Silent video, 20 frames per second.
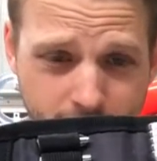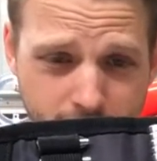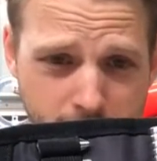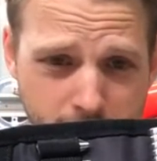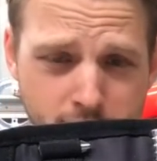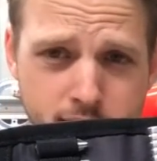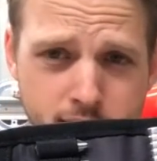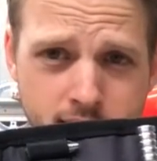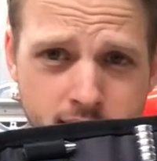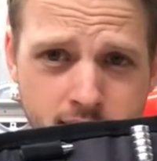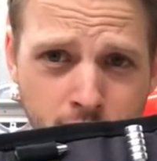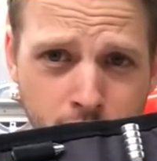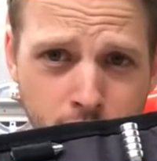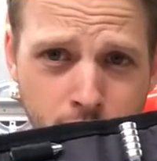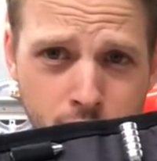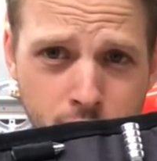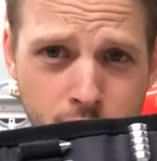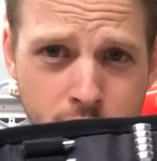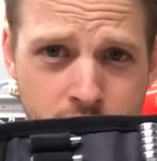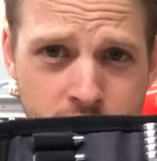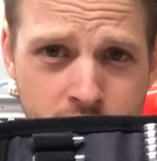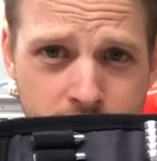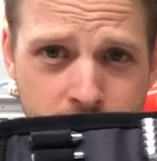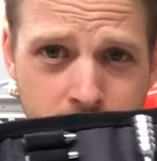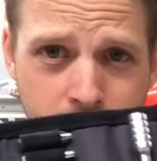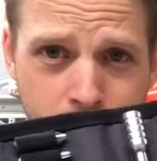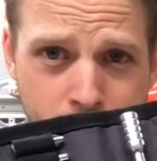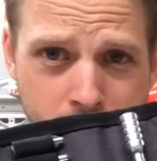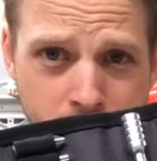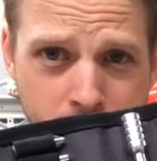This is the cutest
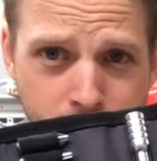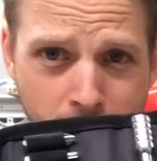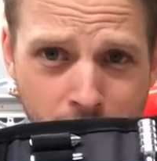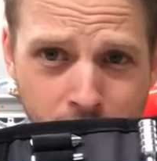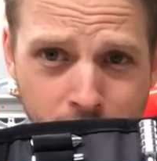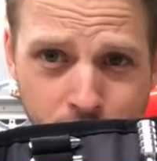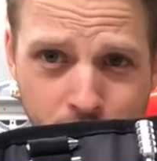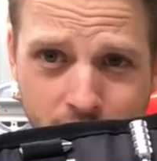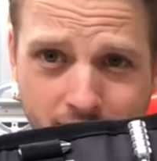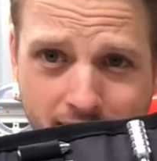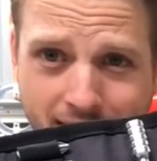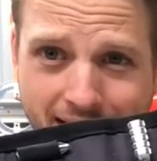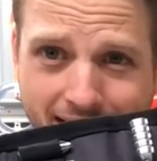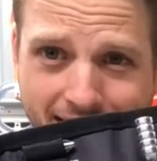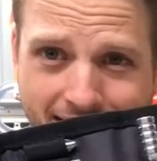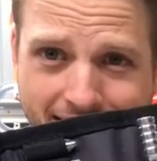little mini ratchet kit.